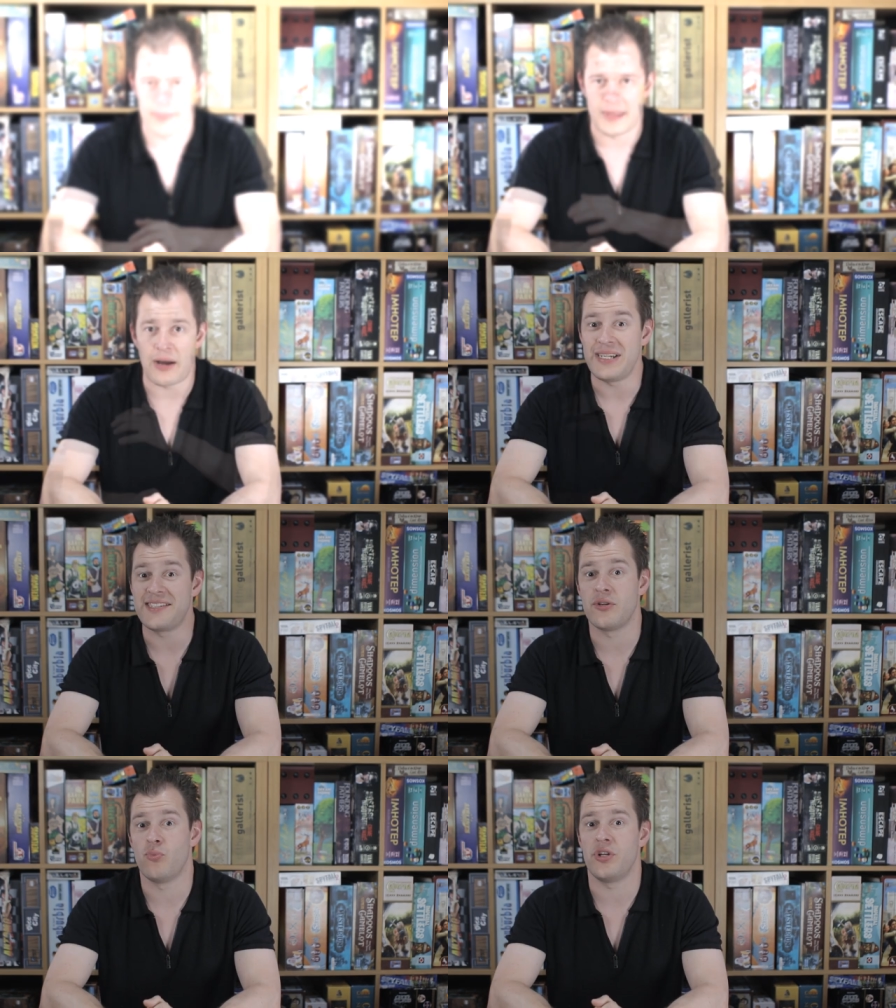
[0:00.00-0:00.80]
Now,
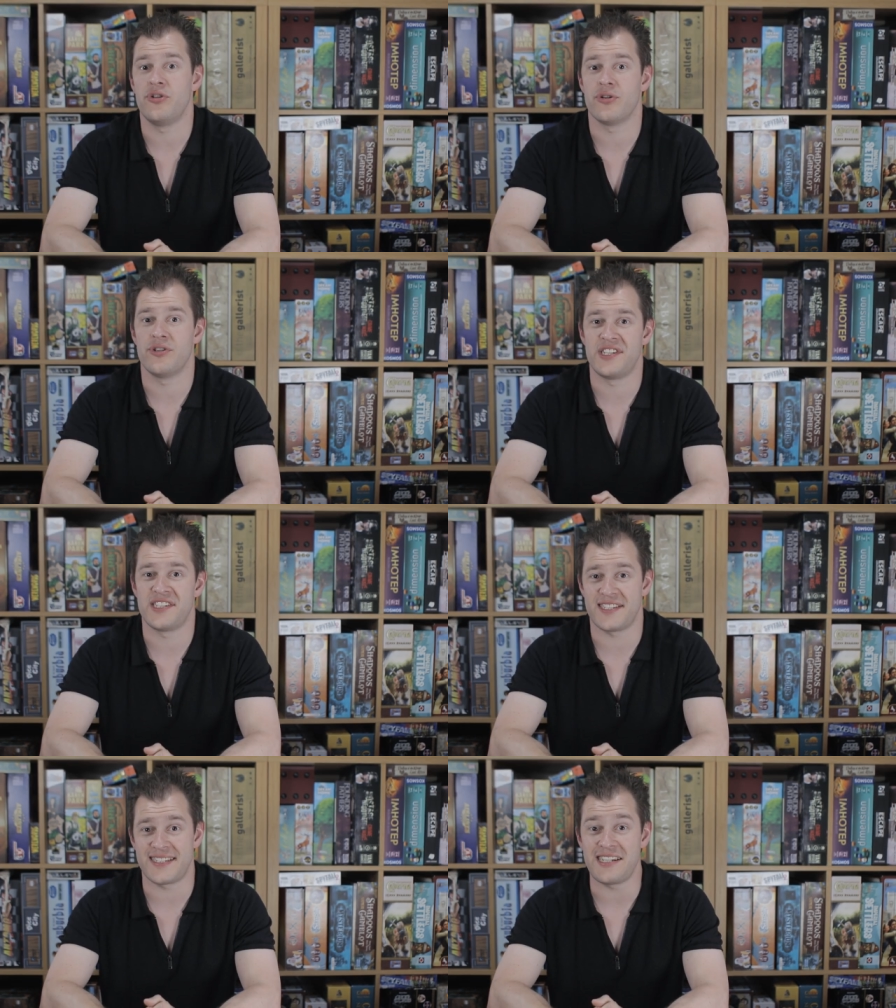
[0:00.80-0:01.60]
Eastern Wonders
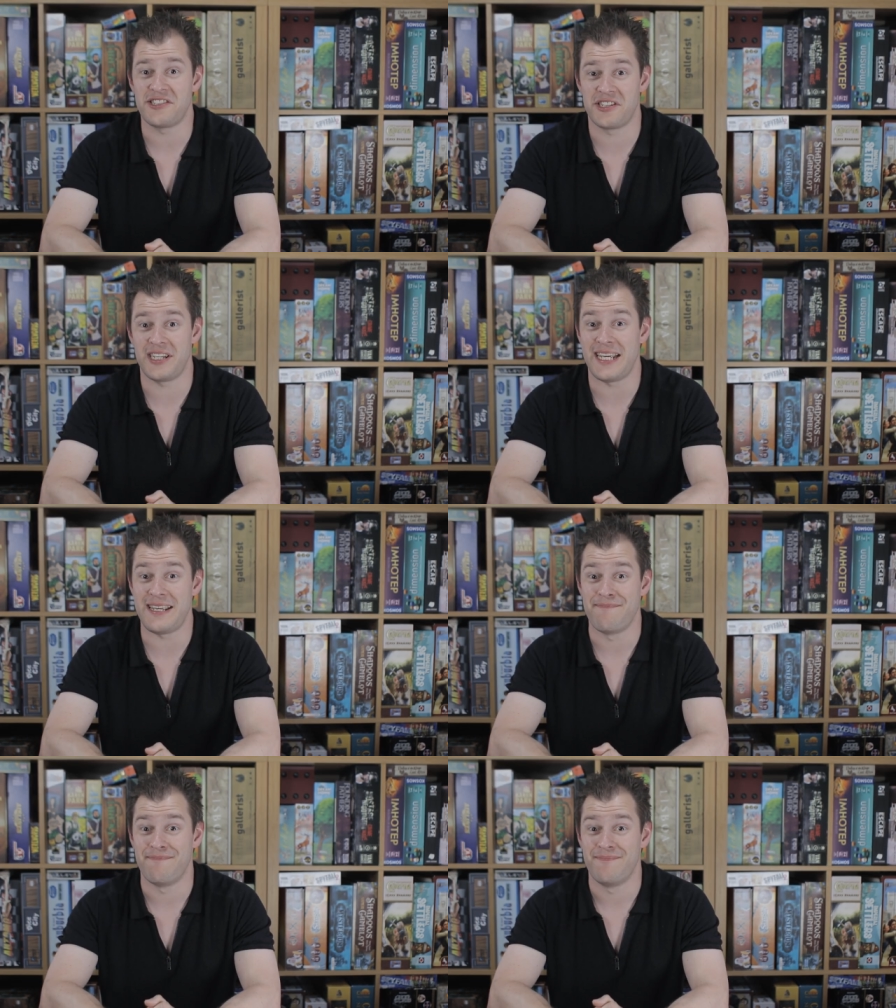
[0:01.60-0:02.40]
is
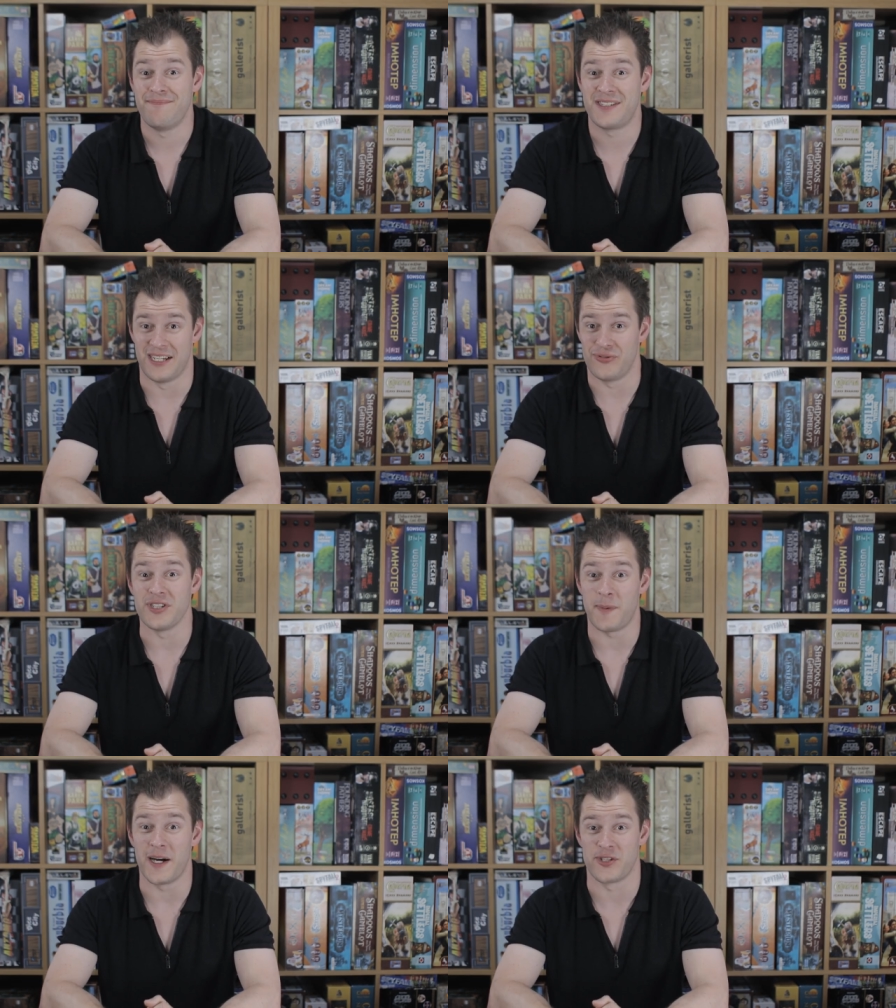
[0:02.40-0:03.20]
essentially Century
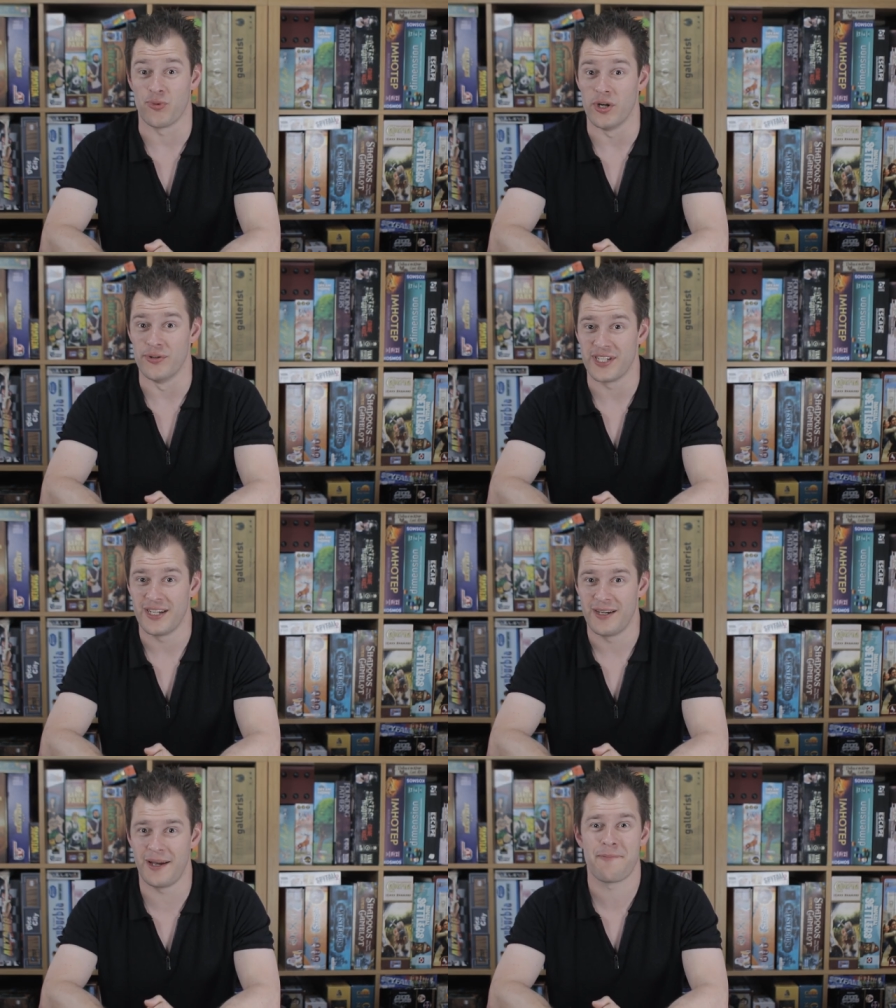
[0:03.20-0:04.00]
Spice Road.
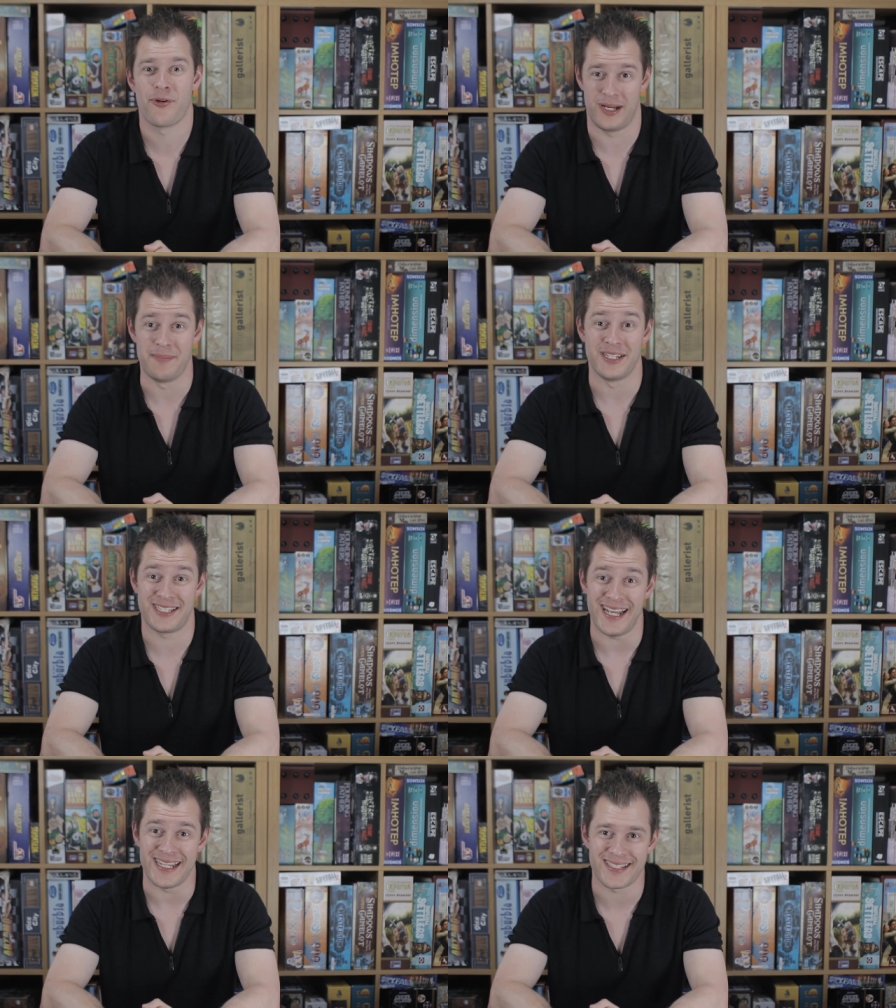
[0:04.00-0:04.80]
It pretty
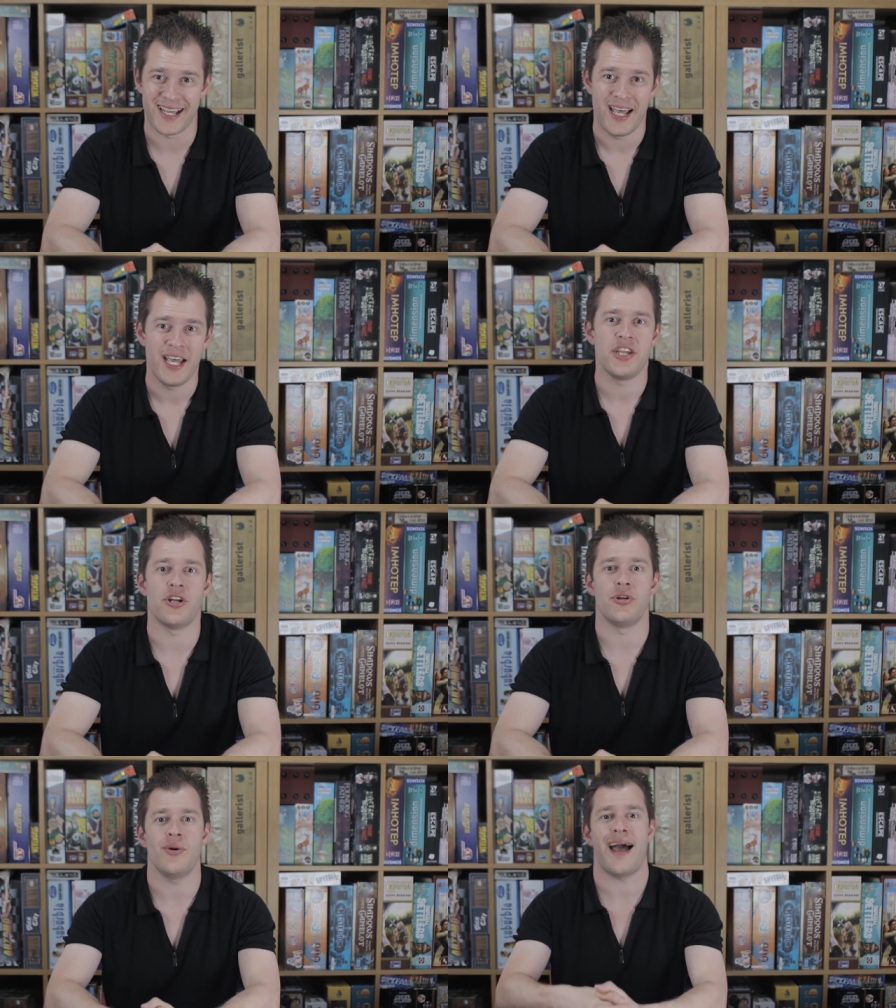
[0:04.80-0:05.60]
much is. You
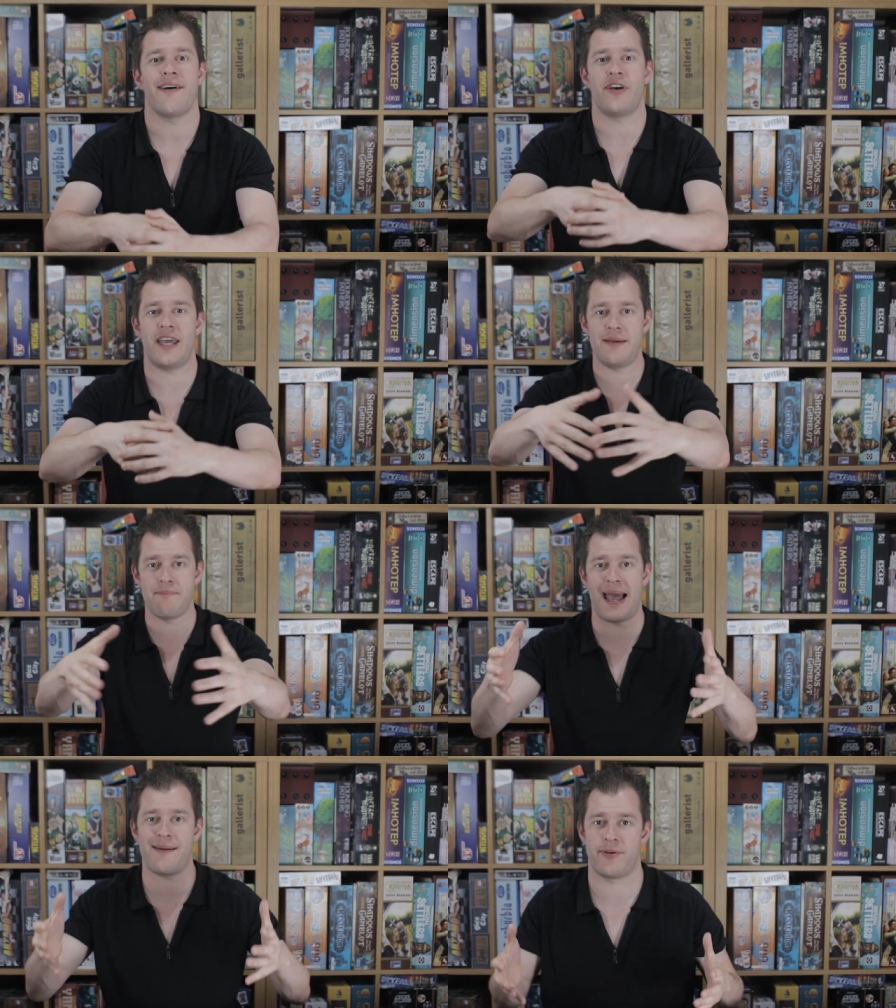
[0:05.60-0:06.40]
know, you have a
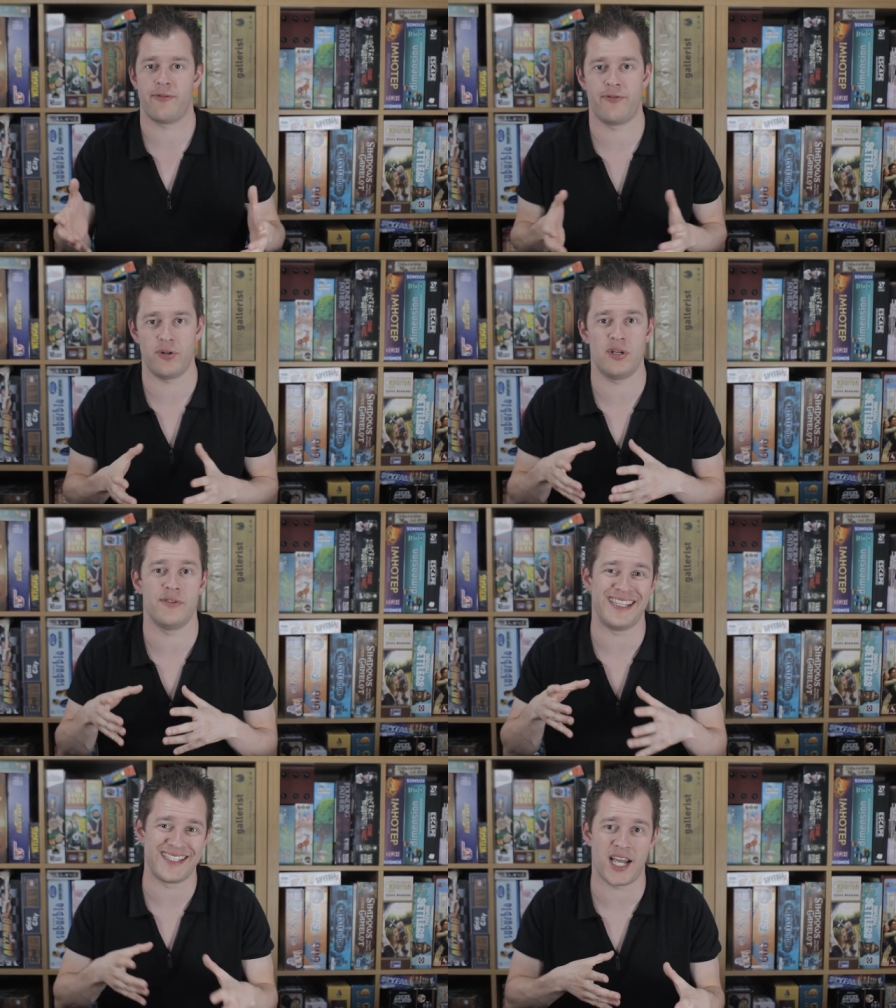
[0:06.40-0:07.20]
map full
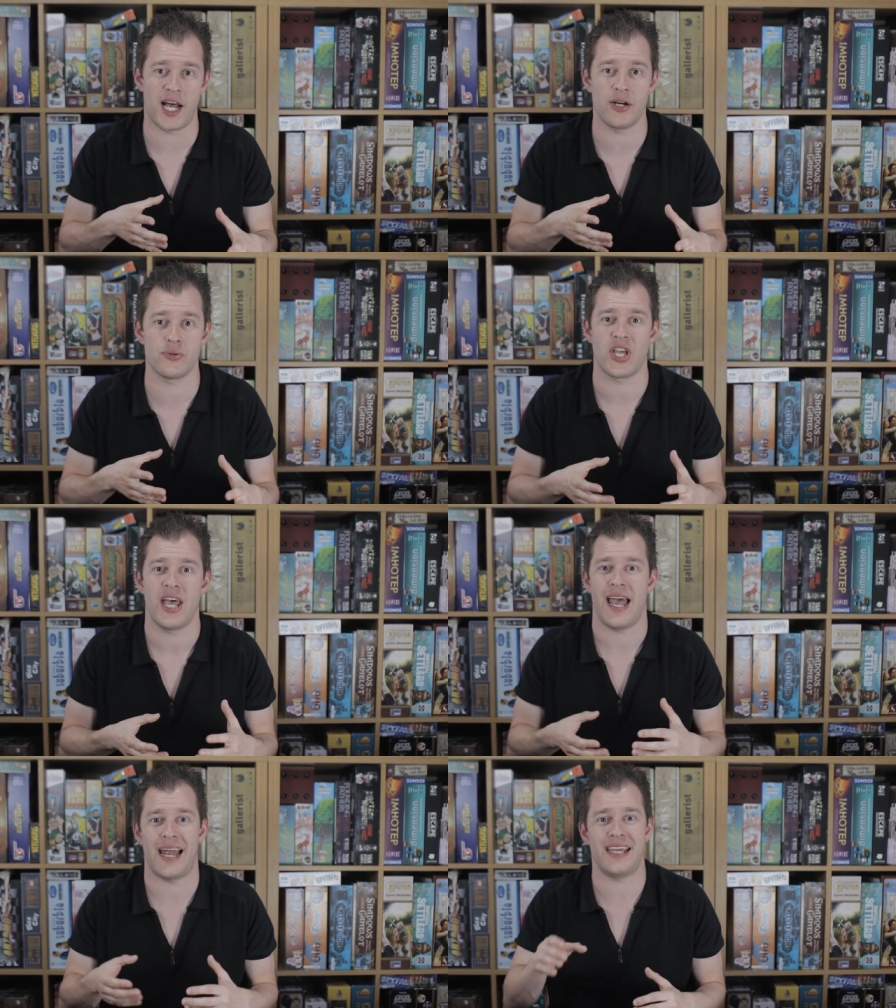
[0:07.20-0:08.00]
of these tiles,
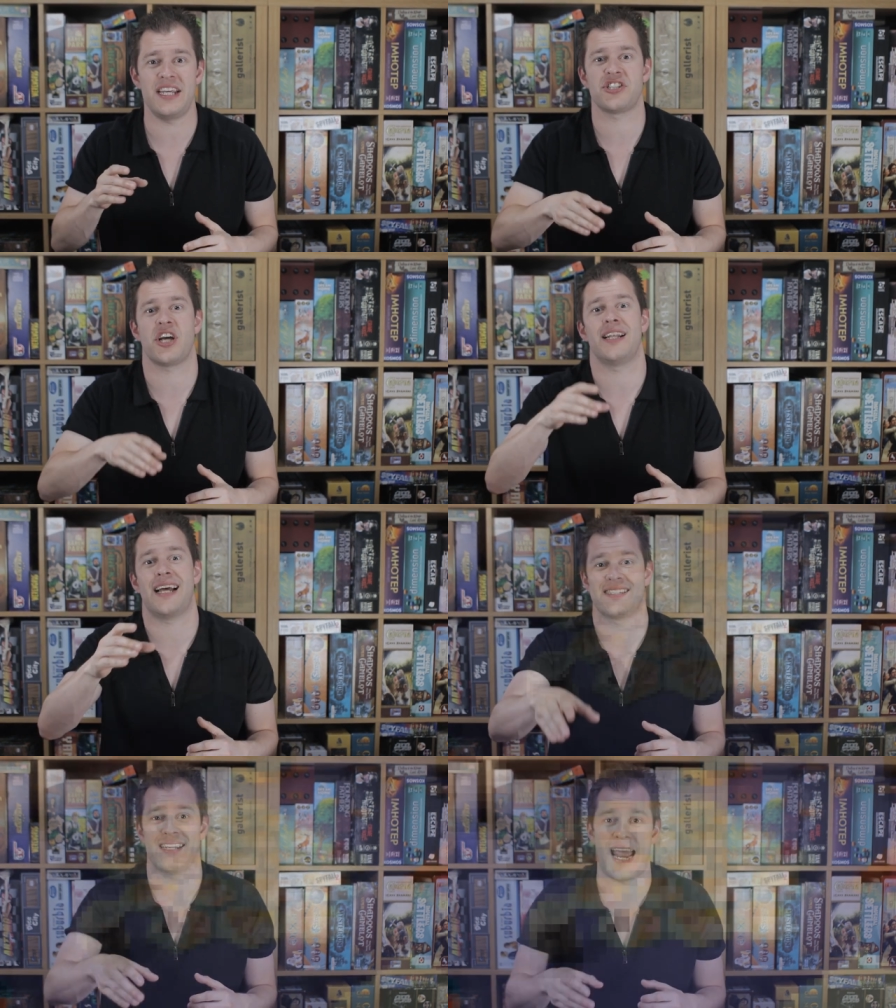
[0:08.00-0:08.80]
and each tile has an